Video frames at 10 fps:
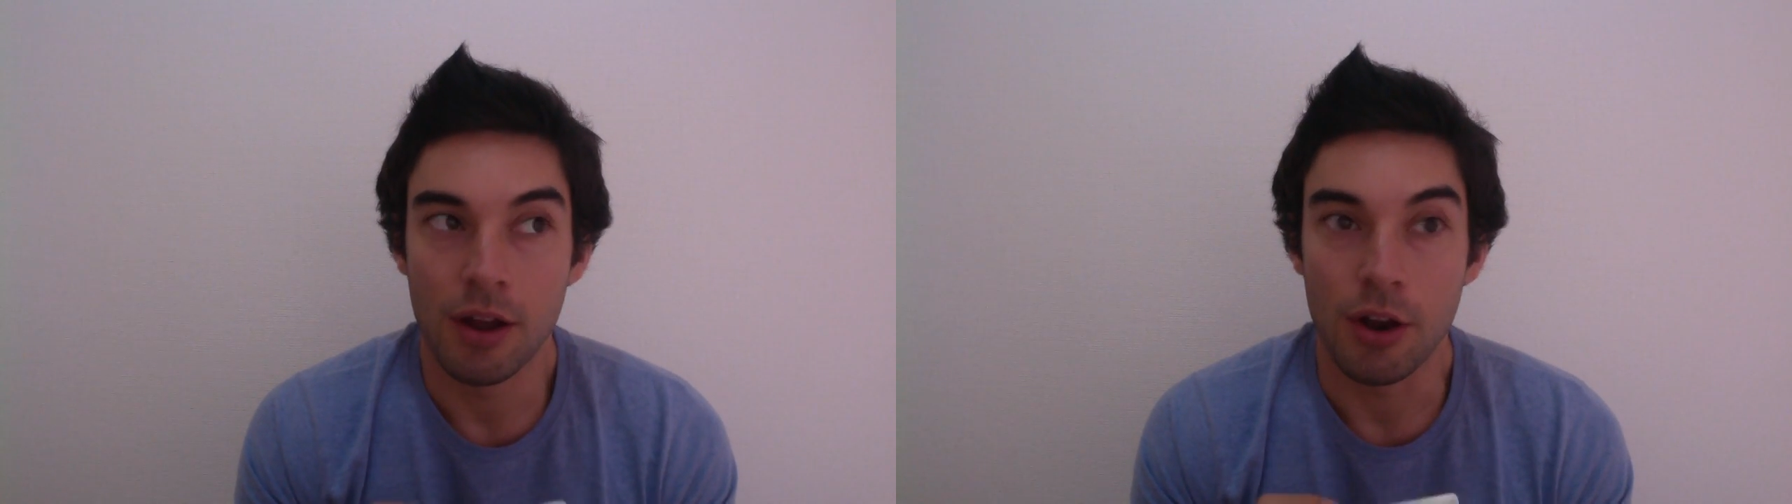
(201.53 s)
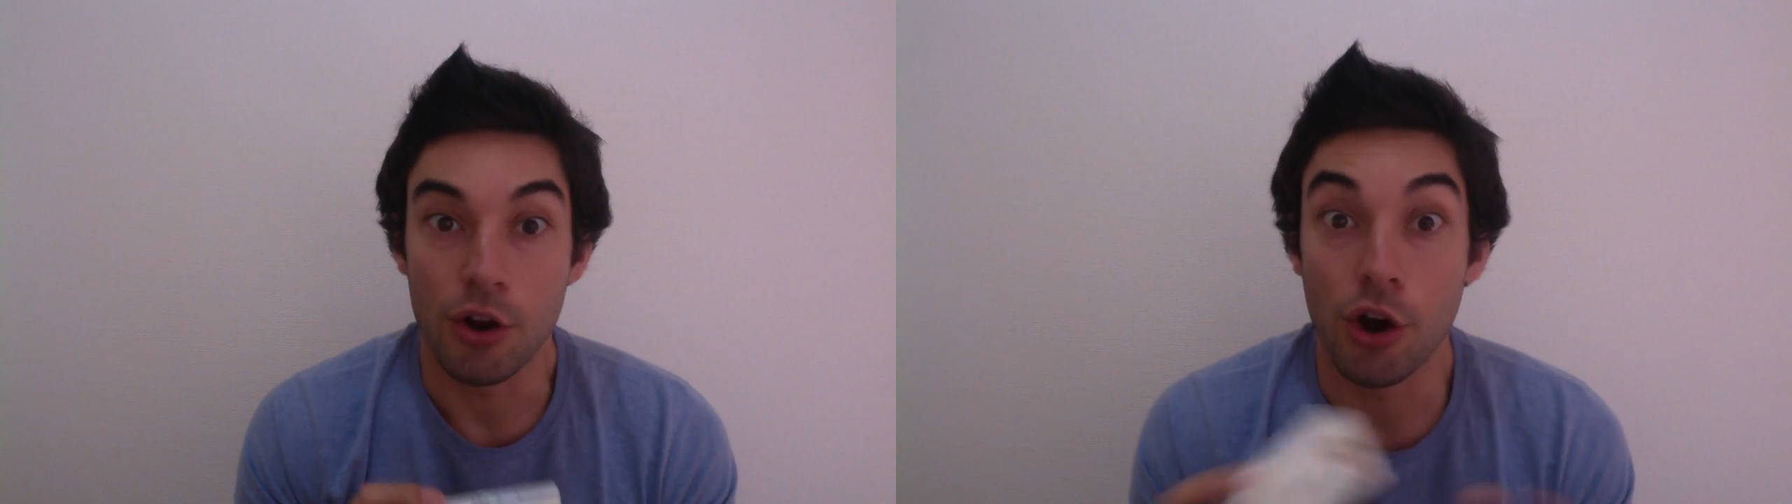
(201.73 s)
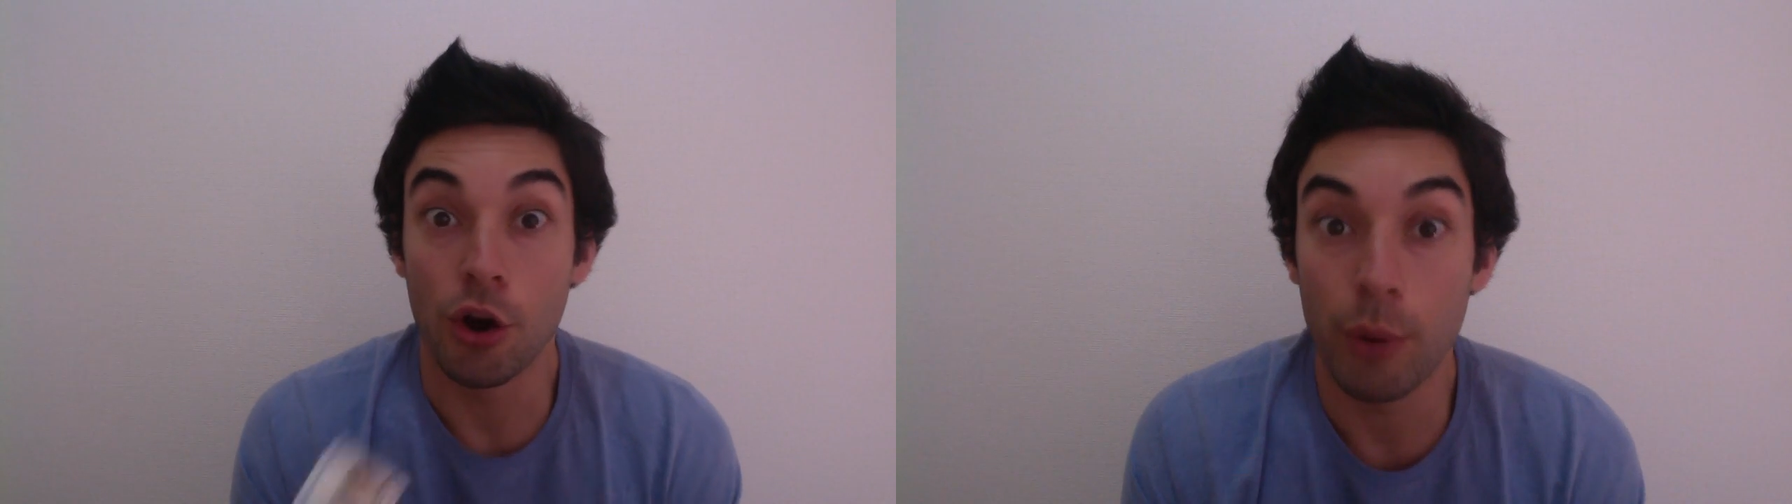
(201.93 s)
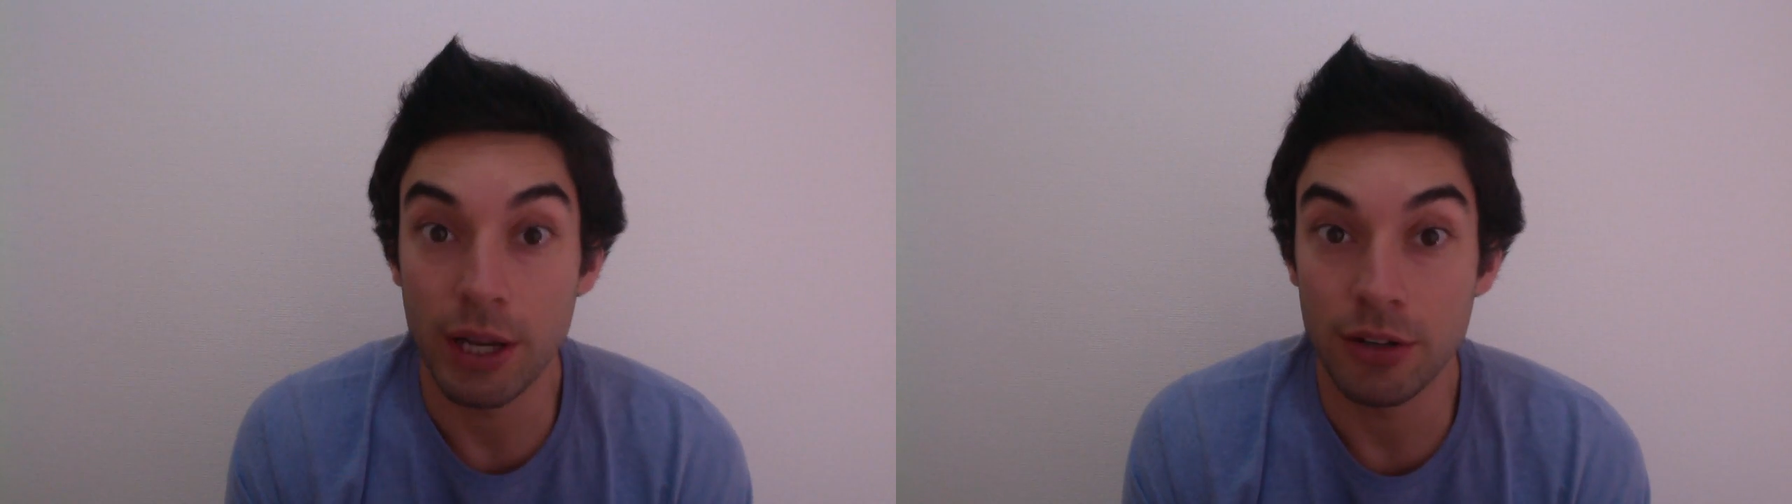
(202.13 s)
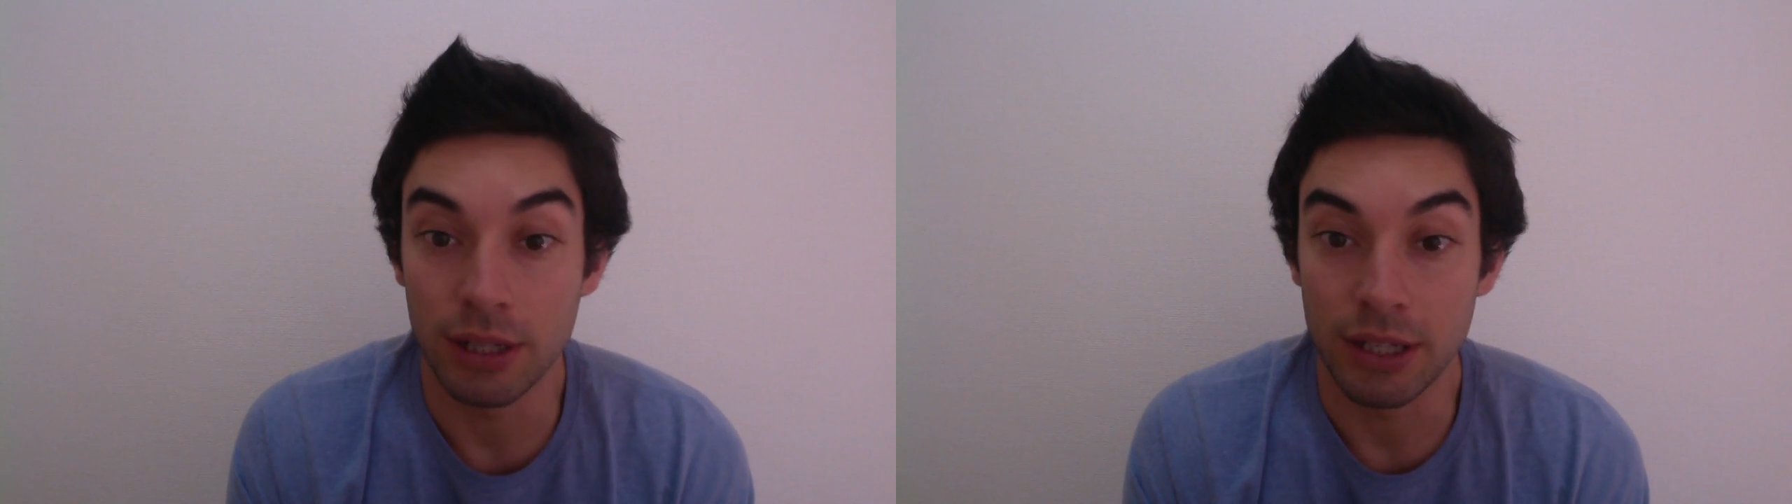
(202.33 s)
know where
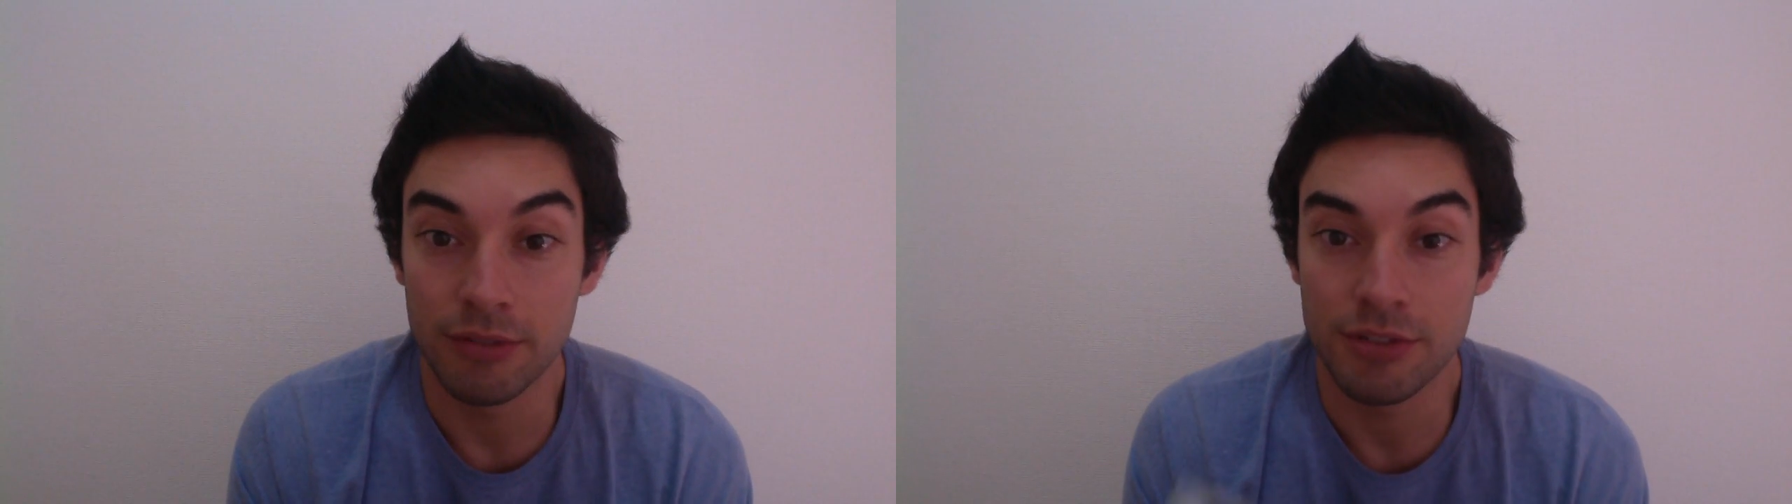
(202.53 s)
you live,